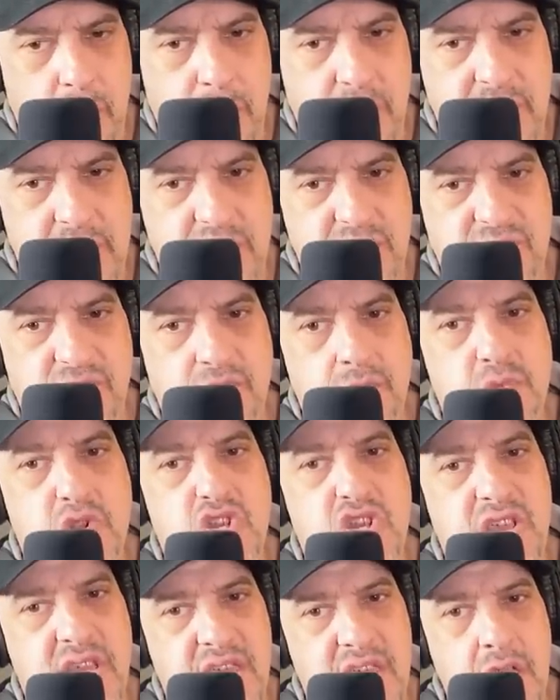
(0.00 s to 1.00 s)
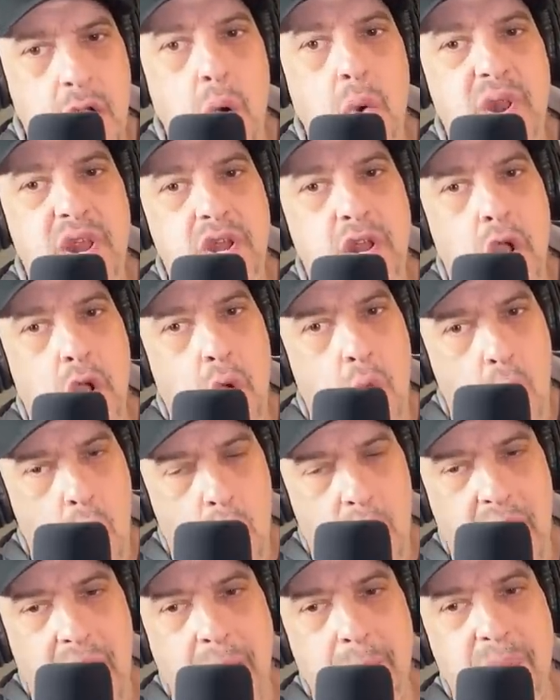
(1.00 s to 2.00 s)
but it's from Chicky going into
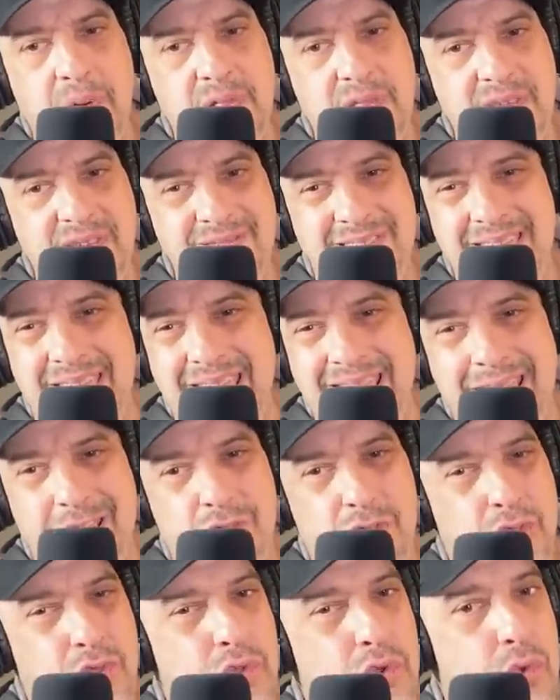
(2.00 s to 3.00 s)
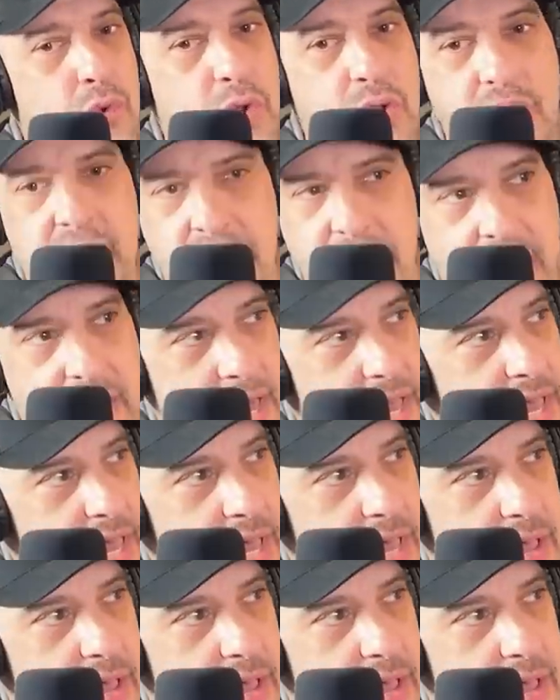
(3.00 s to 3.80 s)
court, I believe in 83